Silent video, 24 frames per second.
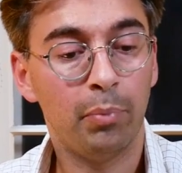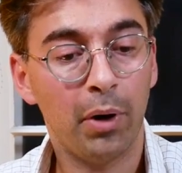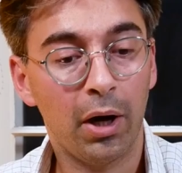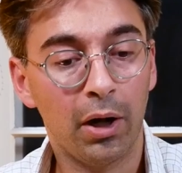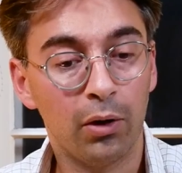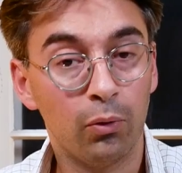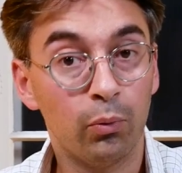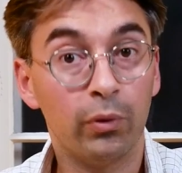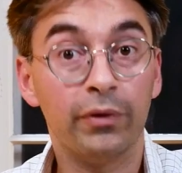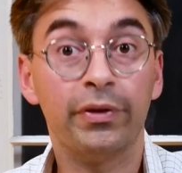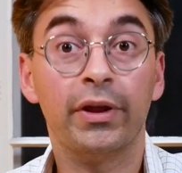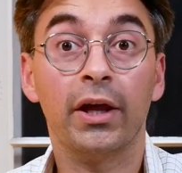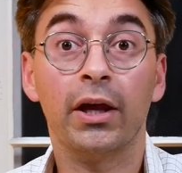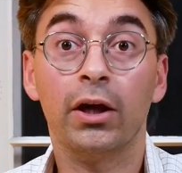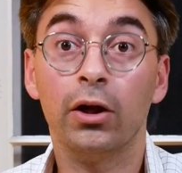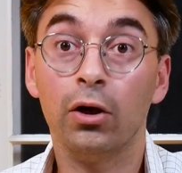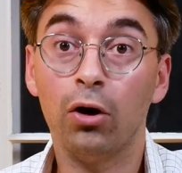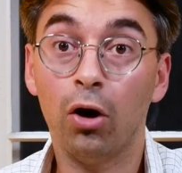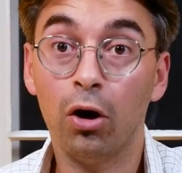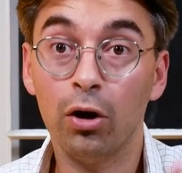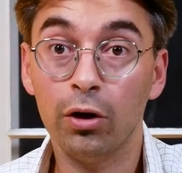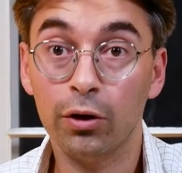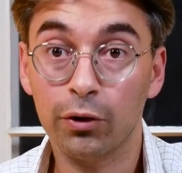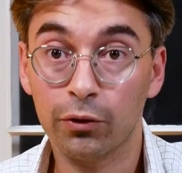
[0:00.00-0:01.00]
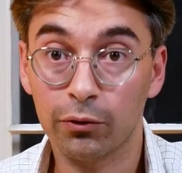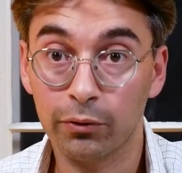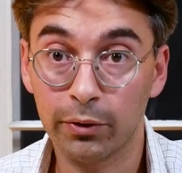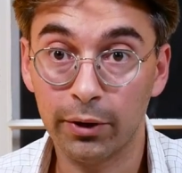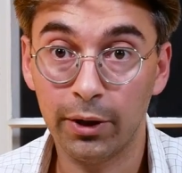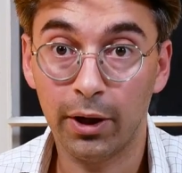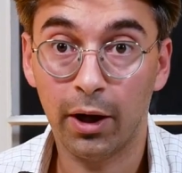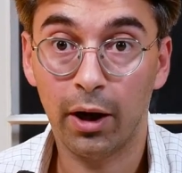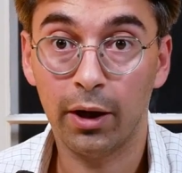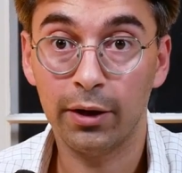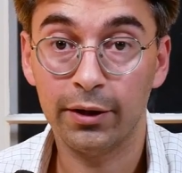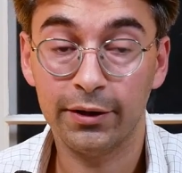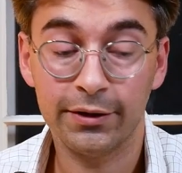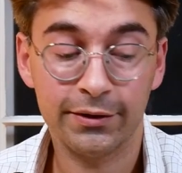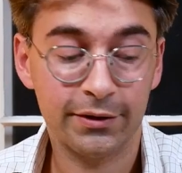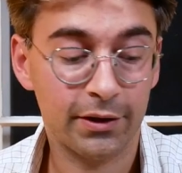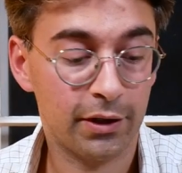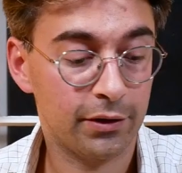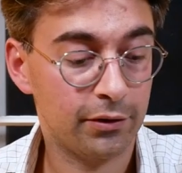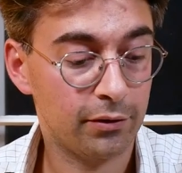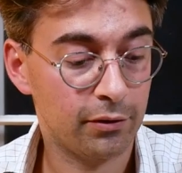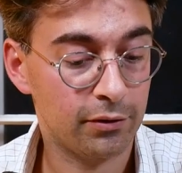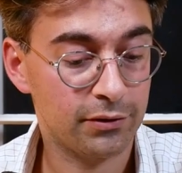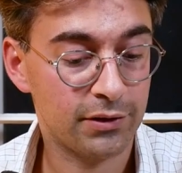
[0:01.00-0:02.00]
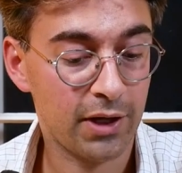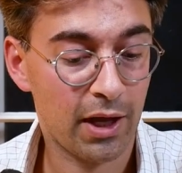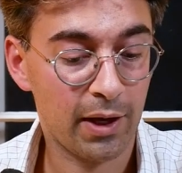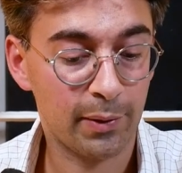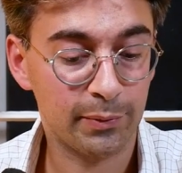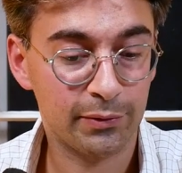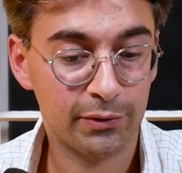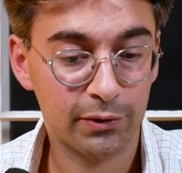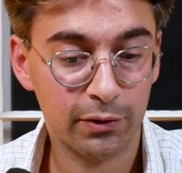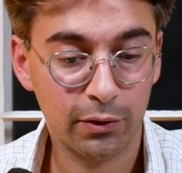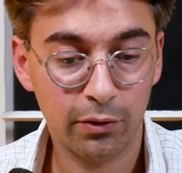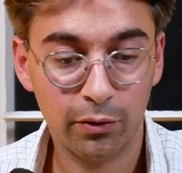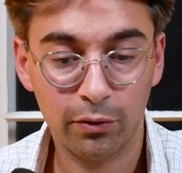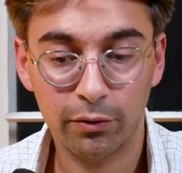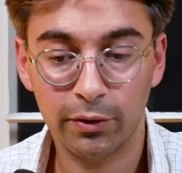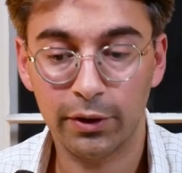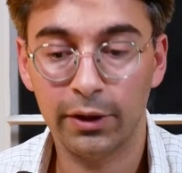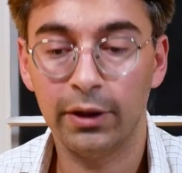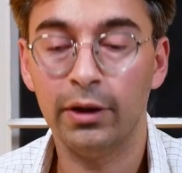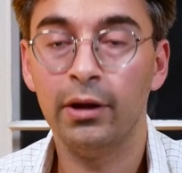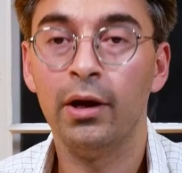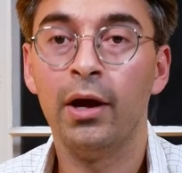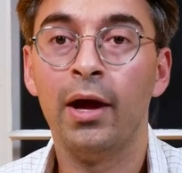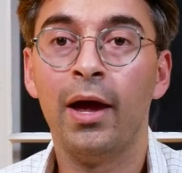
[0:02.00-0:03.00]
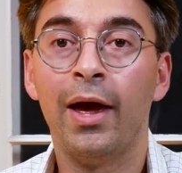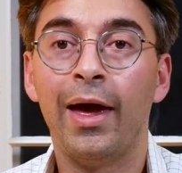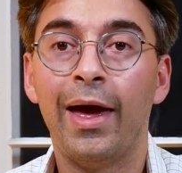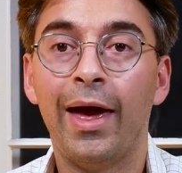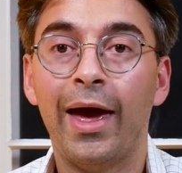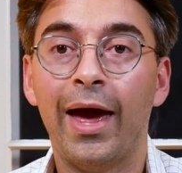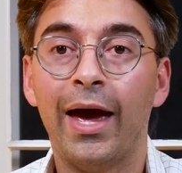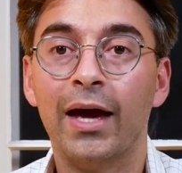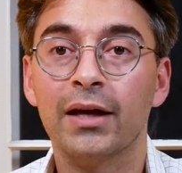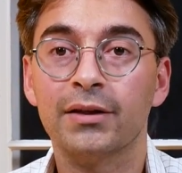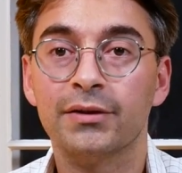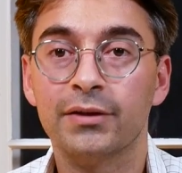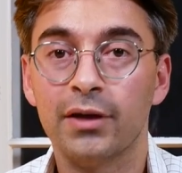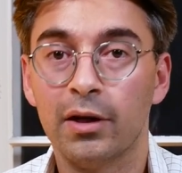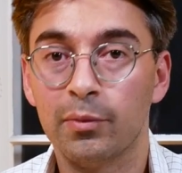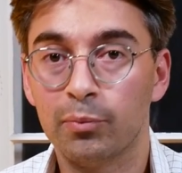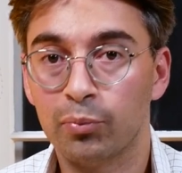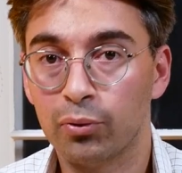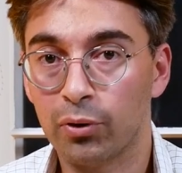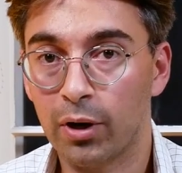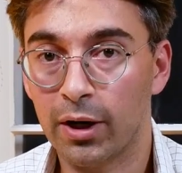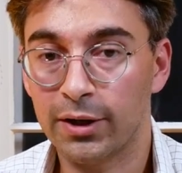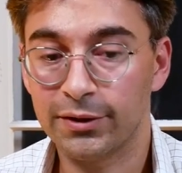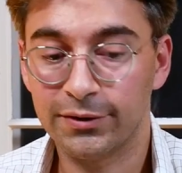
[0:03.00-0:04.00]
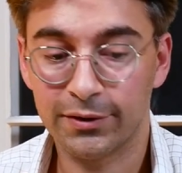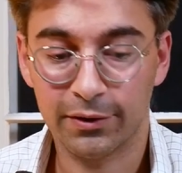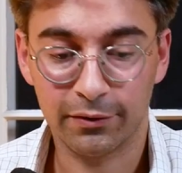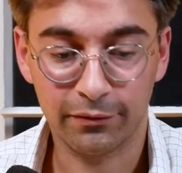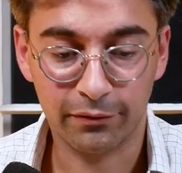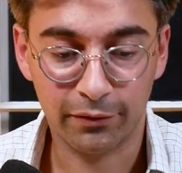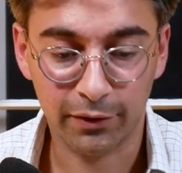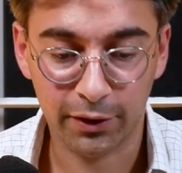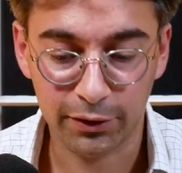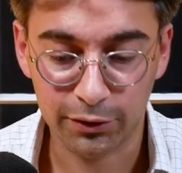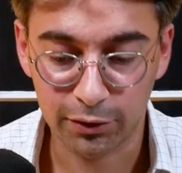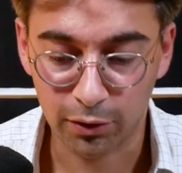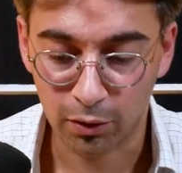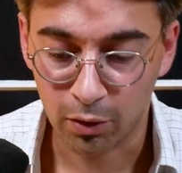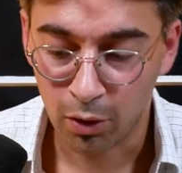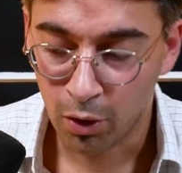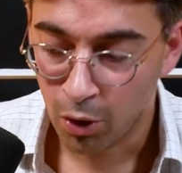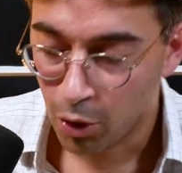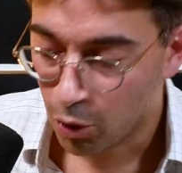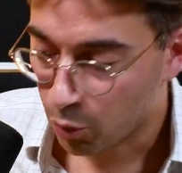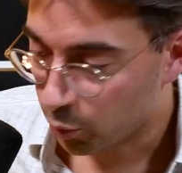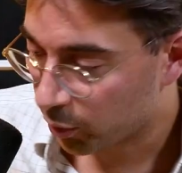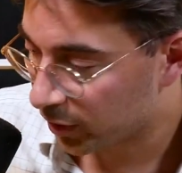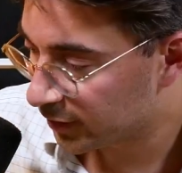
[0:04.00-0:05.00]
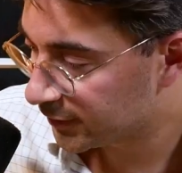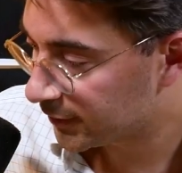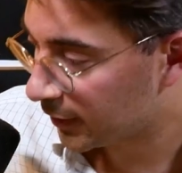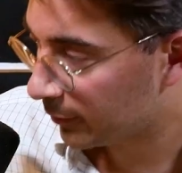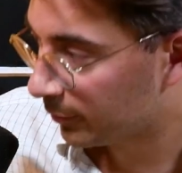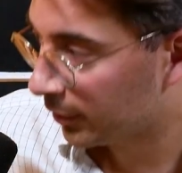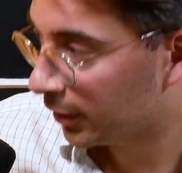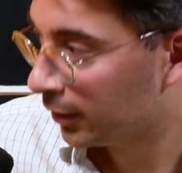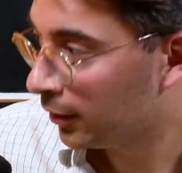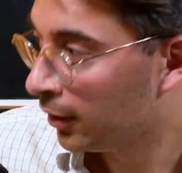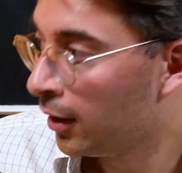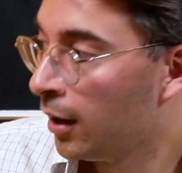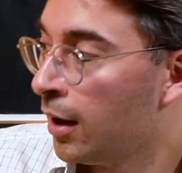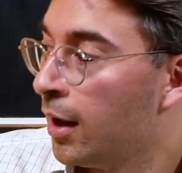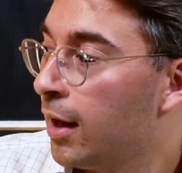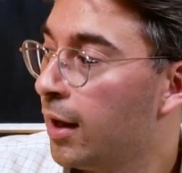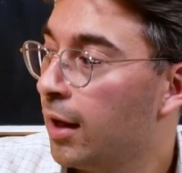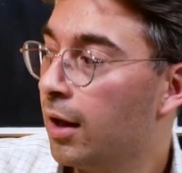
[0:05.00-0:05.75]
But what they can all agree on is that there is absolutely asset price inflation. What does that mean?